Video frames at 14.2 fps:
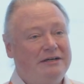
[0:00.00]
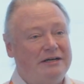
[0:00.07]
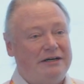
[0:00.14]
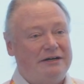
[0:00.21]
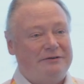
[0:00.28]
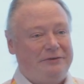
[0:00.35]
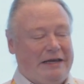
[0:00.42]

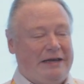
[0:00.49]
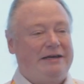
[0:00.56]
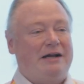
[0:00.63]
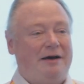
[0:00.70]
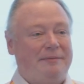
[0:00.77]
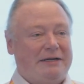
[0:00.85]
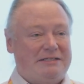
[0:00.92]
of
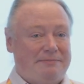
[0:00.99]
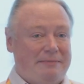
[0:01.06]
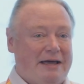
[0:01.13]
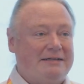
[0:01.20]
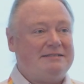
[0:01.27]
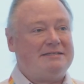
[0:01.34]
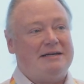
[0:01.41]
economic
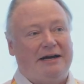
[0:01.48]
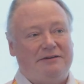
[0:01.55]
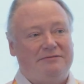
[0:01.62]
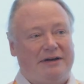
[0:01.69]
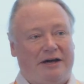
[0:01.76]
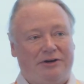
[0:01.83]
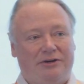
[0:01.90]

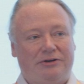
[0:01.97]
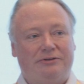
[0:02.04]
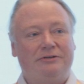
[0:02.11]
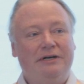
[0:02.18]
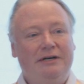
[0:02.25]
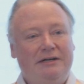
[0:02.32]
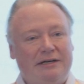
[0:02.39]
demand-side
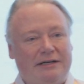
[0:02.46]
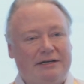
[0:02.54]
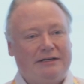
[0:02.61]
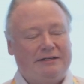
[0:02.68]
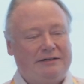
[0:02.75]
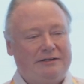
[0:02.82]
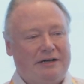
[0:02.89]
value
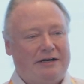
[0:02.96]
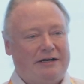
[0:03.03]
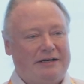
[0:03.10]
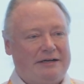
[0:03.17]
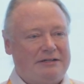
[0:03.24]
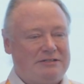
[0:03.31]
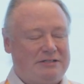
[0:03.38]
in
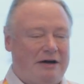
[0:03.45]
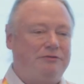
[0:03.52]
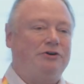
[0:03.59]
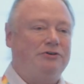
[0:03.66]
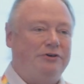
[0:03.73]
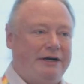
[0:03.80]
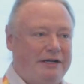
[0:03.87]

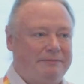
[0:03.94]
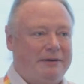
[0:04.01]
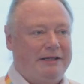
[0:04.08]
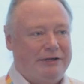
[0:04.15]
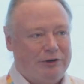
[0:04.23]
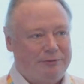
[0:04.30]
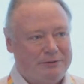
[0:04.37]
software created
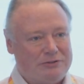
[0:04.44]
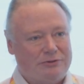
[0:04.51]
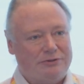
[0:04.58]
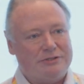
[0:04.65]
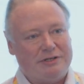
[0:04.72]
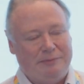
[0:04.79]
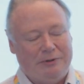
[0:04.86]
by the open
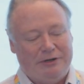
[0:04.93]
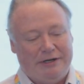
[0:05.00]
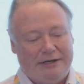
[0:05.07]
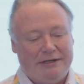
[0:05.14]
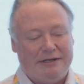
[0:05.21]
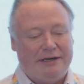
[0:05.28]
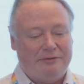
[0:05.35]
source
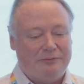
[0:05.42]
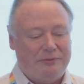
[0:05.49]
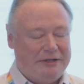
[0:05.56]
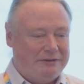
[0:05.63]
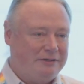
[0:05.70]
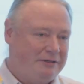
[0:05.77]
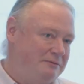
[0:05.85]
community, and
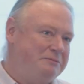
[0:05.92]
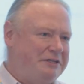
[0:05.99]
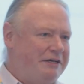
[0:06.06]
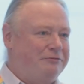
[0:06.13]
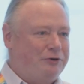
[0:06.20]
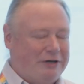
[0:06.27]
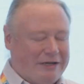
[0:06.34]
we
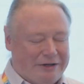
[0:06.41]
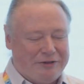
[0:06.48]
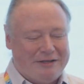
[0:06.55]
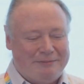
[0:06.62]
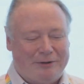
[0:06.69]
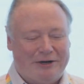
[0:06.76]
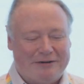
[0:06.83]
believe we're a
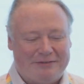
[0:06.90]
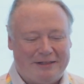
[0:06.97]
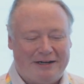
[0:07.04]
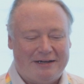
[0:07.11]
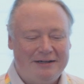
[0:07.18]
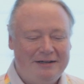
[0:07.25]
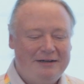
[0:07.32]
healthy part of
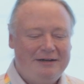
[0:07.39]
that.